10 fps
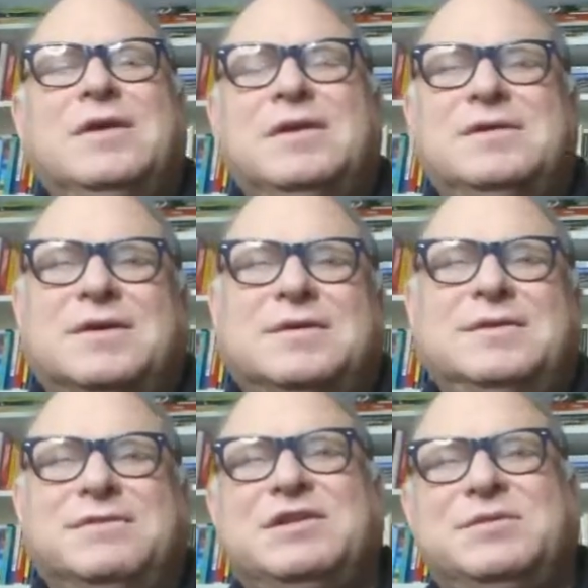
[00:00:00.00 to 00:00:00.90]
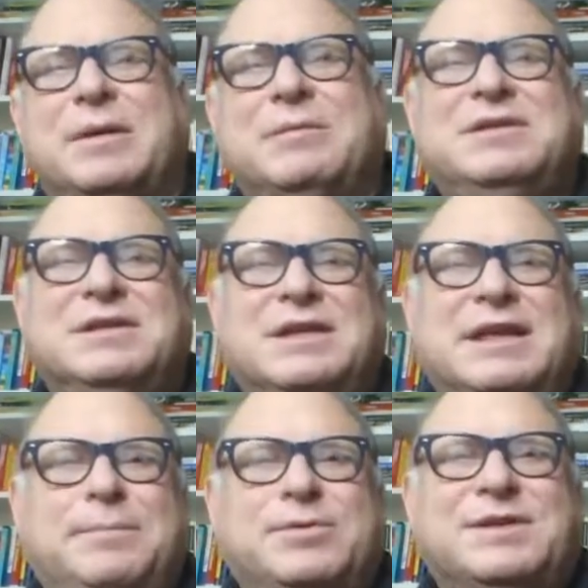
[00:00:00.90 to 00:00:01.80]
So different experiments hit the
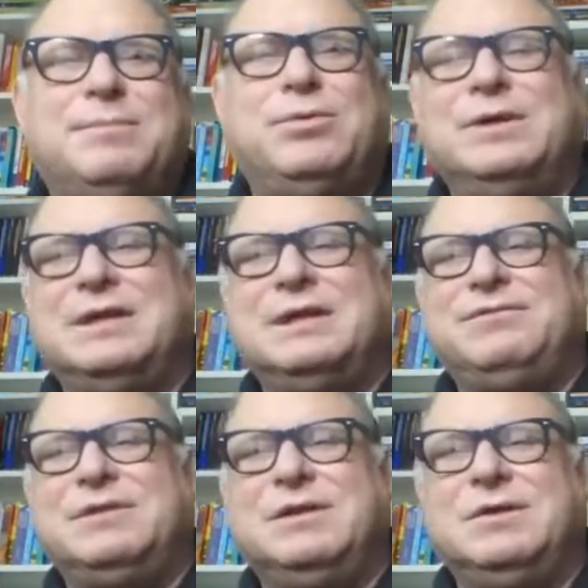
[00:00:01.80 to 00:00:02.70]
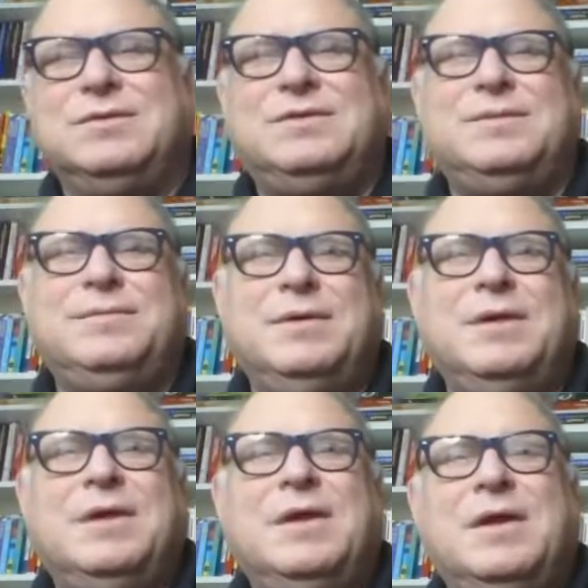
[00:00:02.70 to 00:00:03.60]
80% point at different loads.
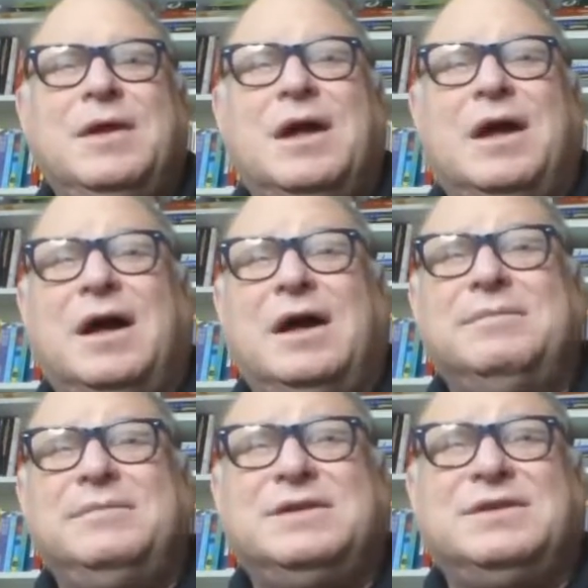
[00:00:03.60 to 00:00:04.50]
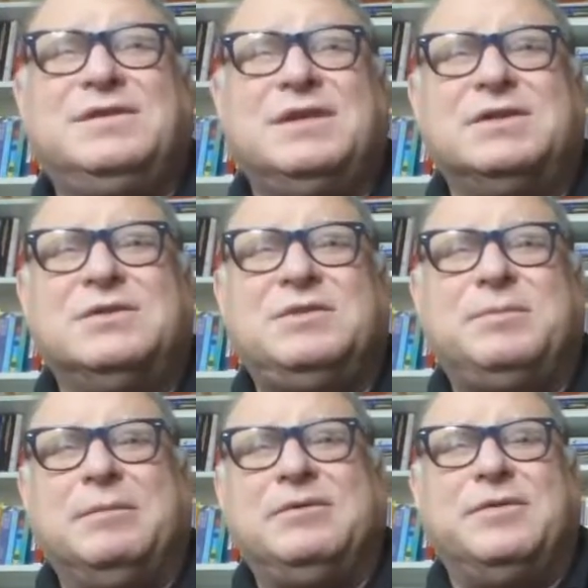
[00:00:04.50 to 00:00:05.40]
This is another
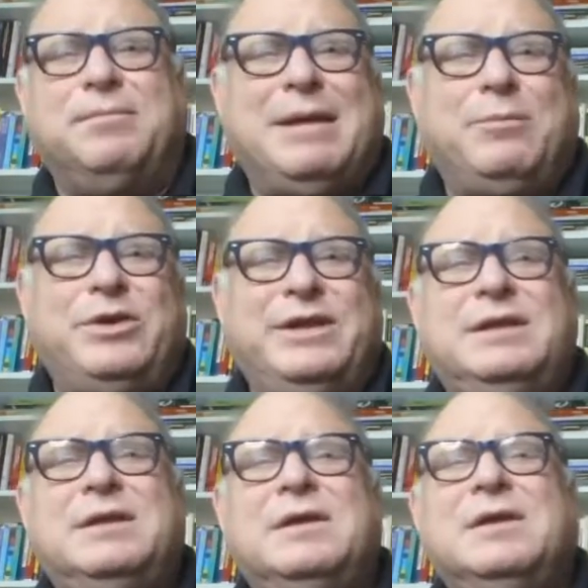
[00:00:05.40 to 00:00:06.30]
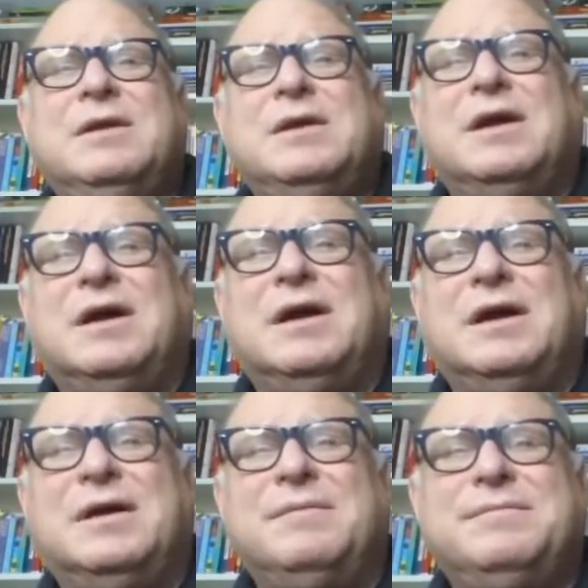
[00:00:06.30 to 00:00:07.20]
experiment for memory,
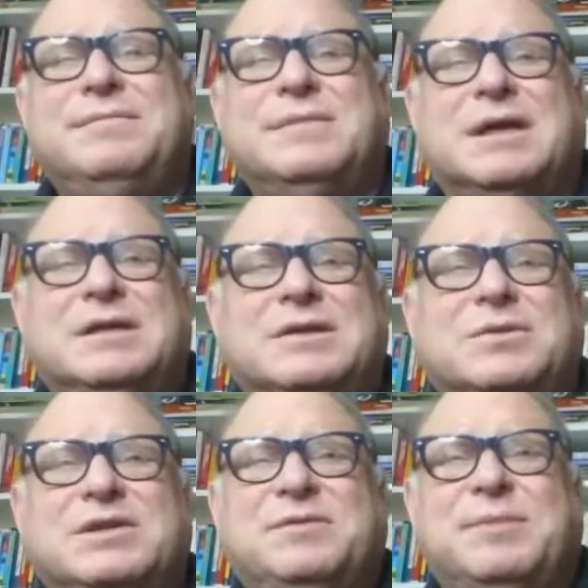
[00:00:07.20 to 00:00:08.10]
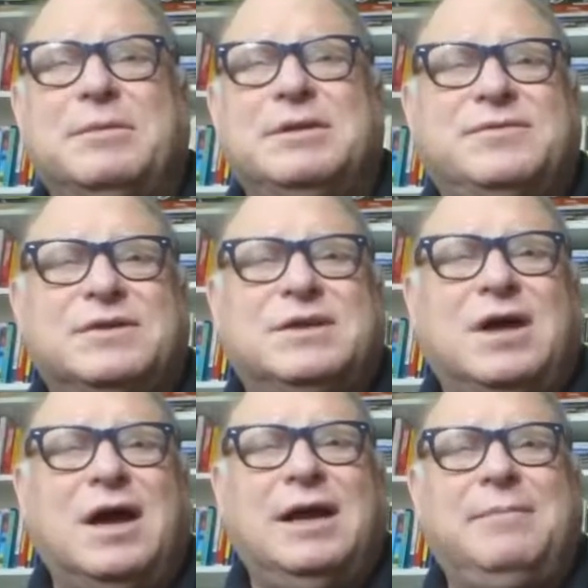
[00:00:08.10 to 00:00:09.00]
another experiment for
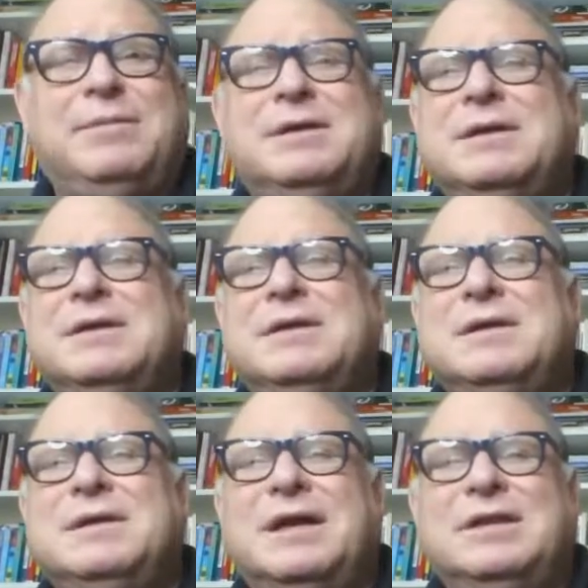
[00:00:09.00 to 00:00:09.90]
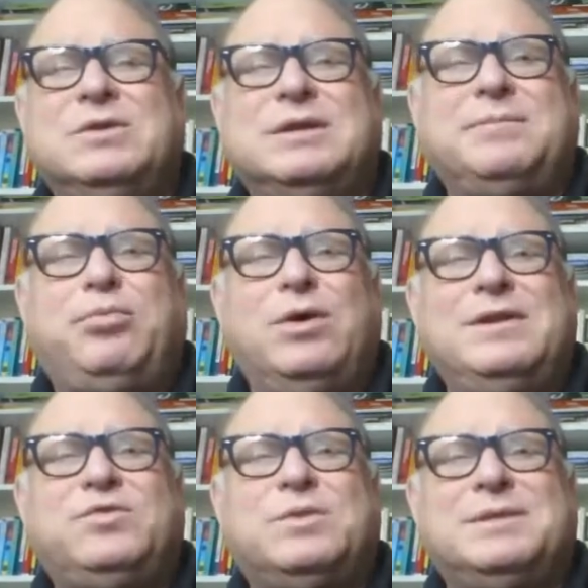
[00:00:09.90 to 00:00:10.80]
time. And you look at
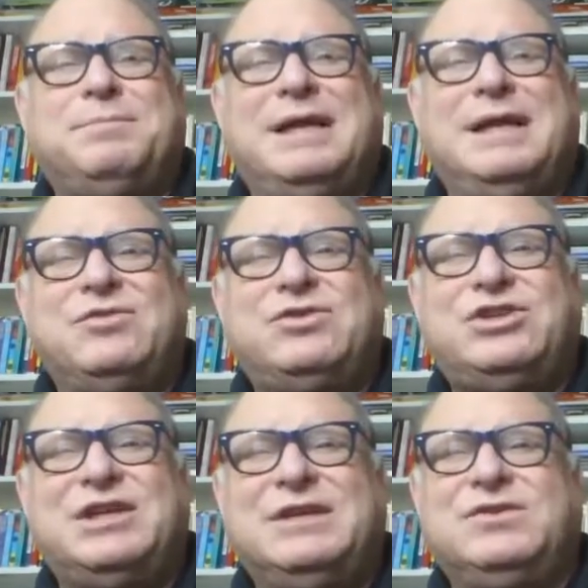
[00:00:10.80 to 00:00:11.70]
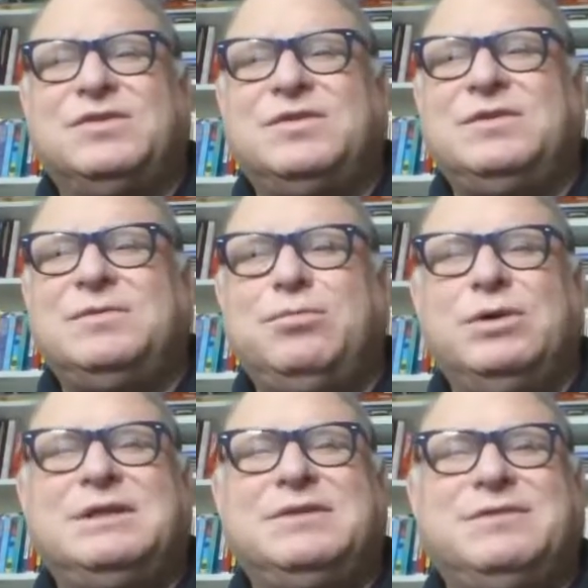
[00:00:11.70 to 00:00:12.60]
points where the behavior changes,
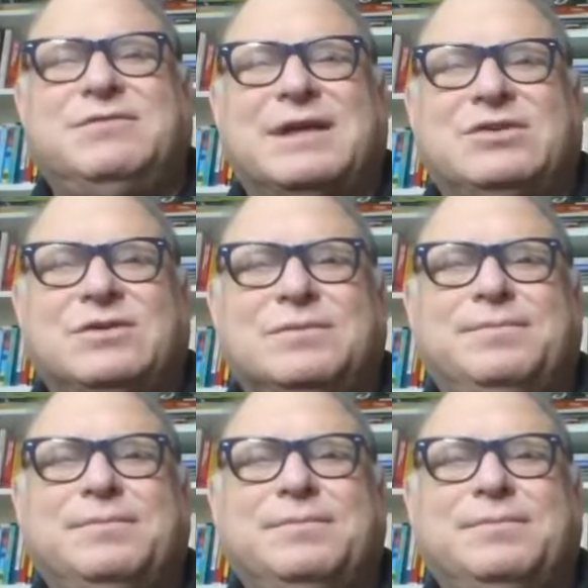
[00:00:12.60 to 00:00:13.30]
points of inflection.